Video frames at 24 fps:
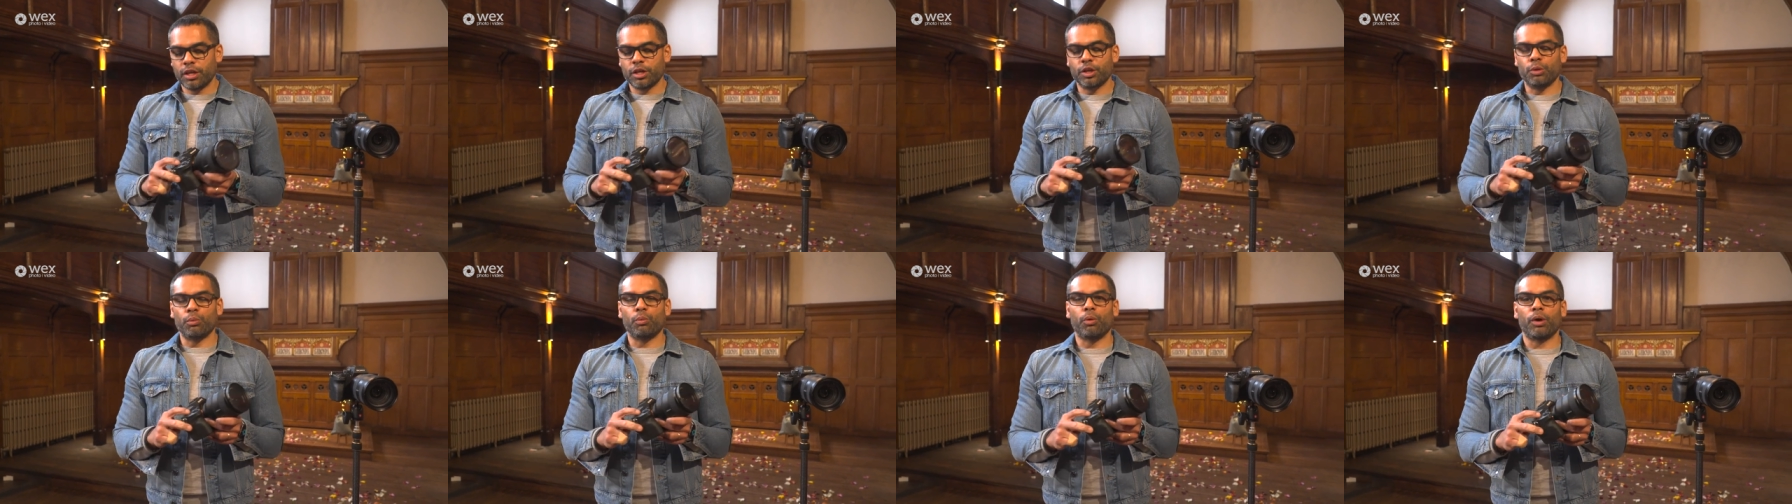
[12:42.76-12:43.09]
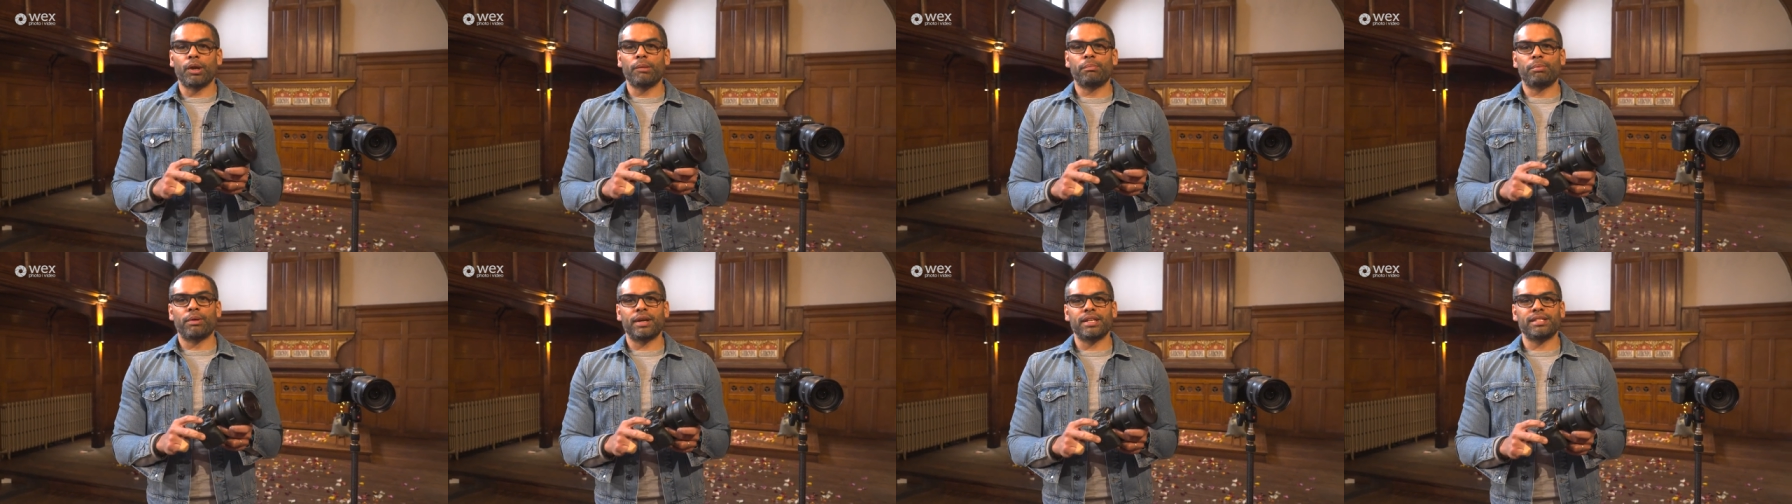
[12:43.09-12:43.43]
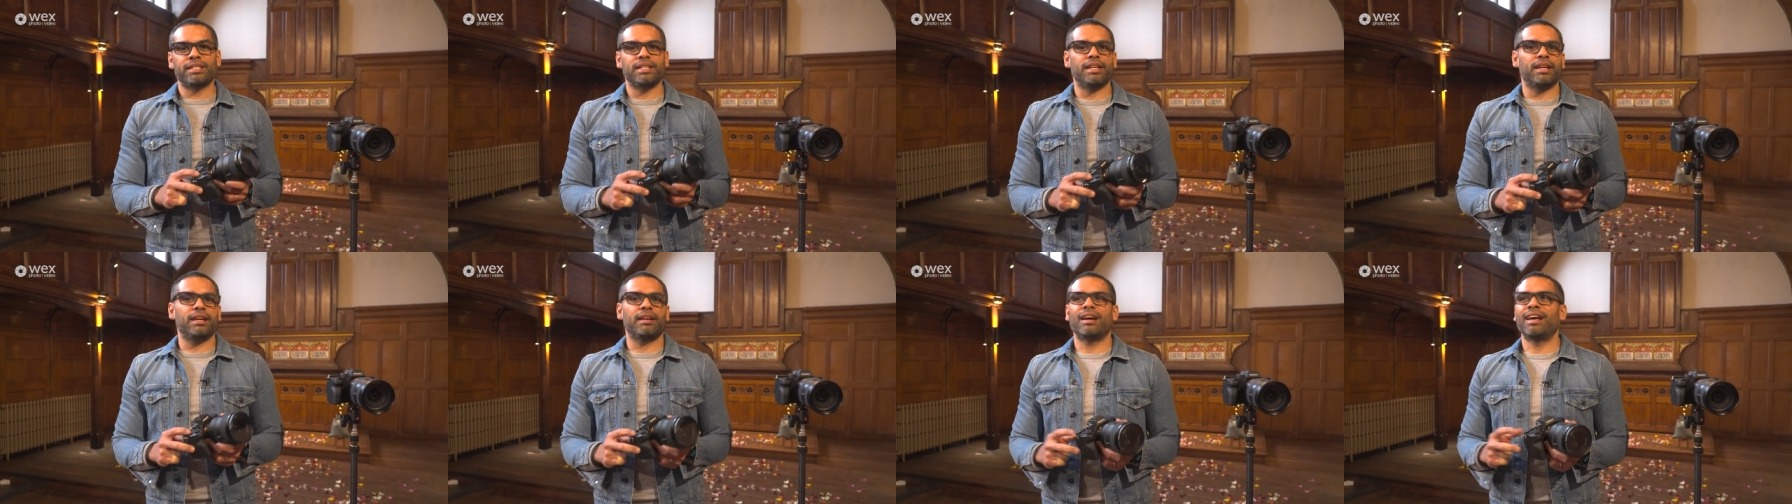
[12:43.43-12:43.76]
You want to
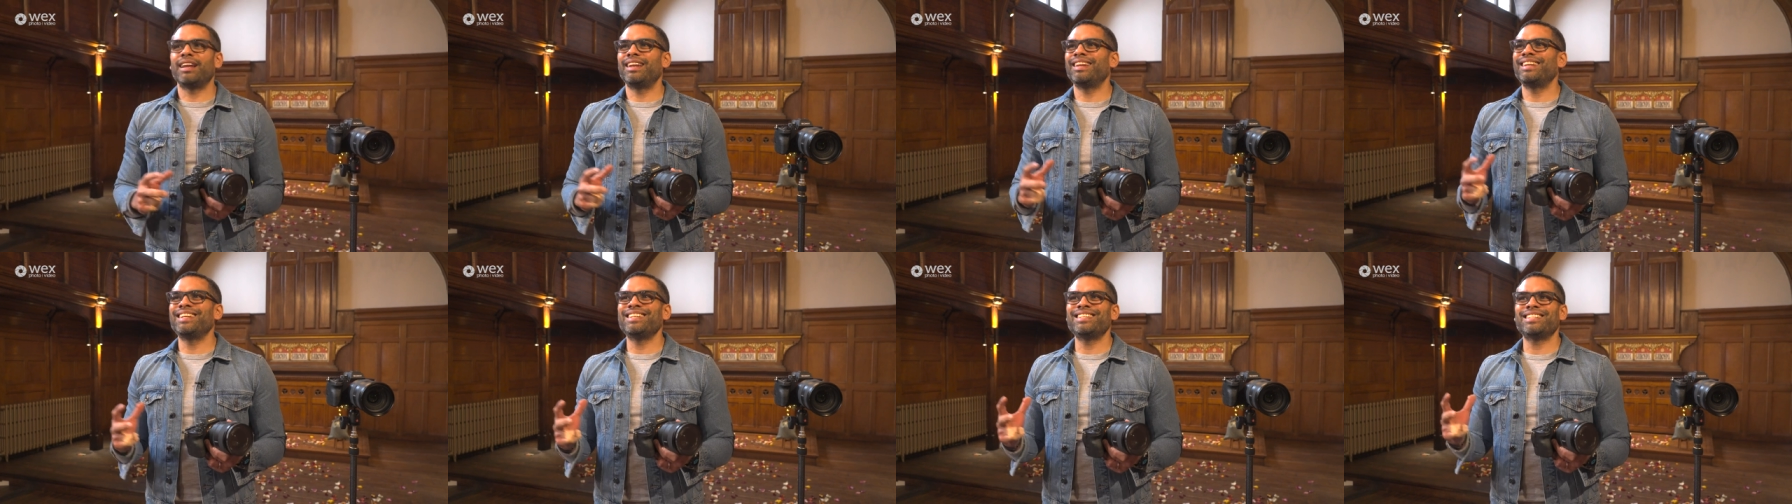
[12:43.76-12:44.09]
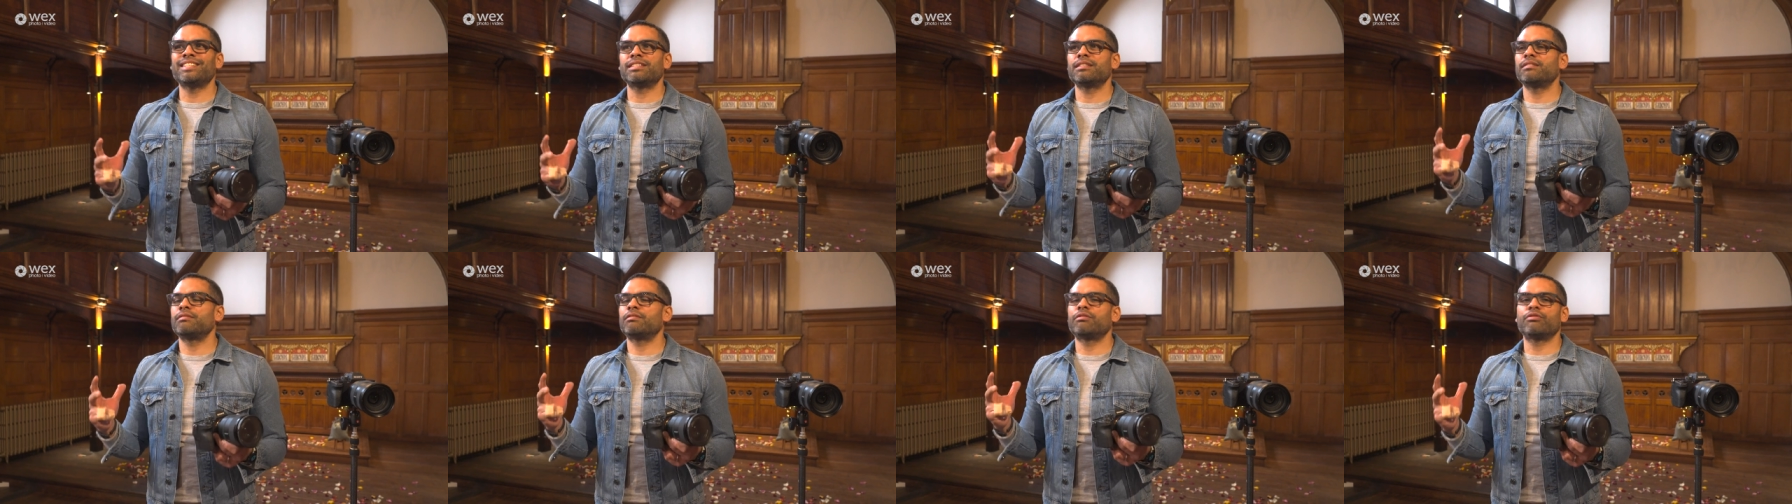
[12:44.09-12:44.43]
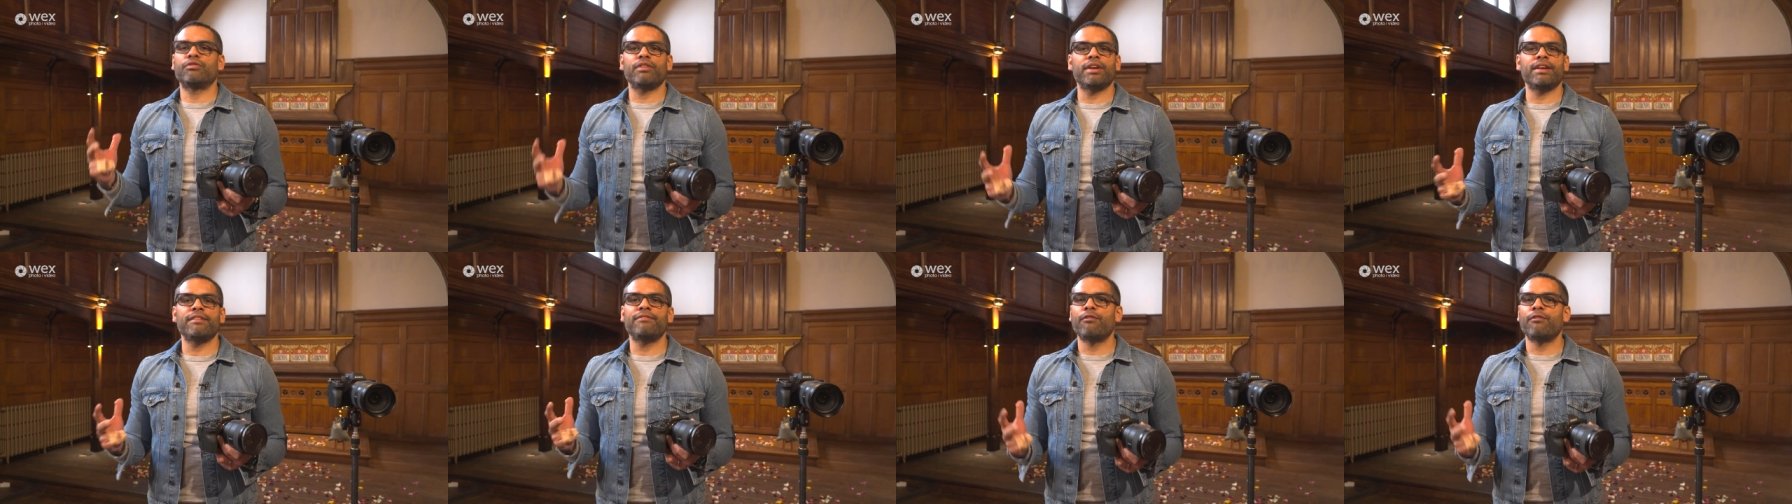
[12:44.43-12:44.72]
press it at least three,